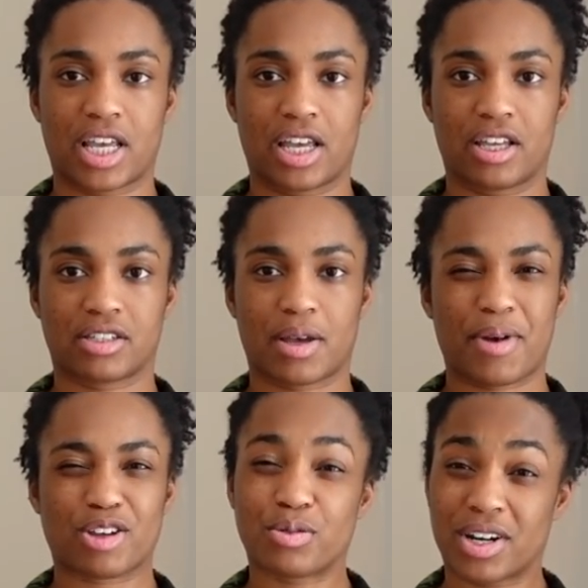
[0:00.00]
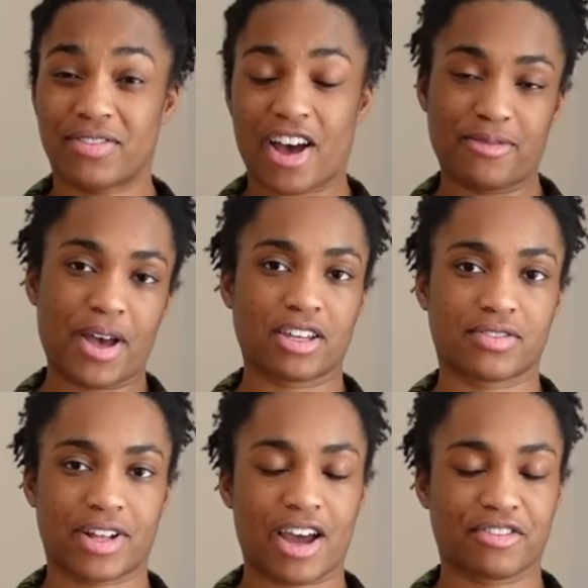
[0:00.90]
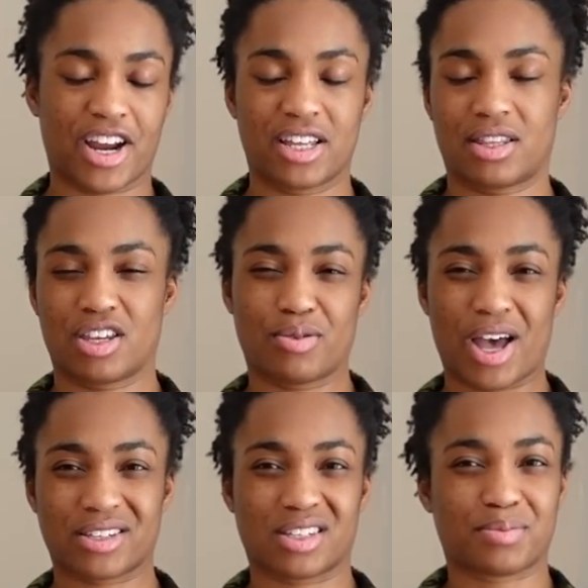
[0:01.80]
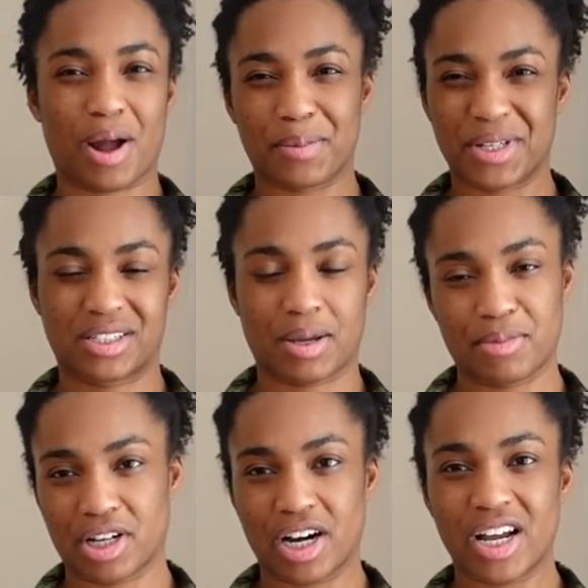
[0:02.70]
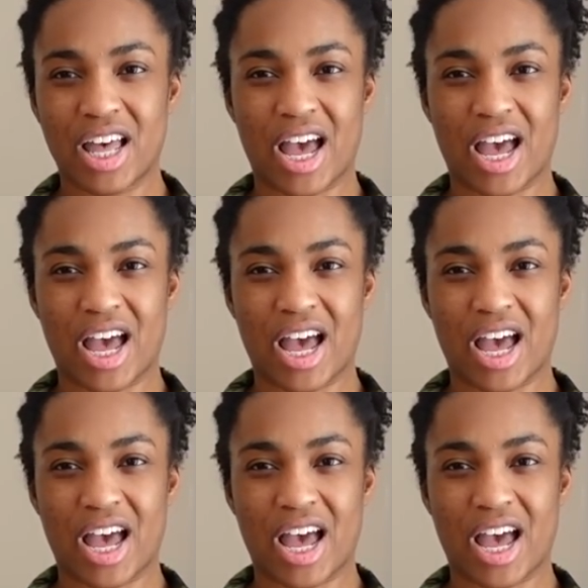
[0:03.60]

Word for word: is about twenty-five pounds flat rate. The U S is probably similar.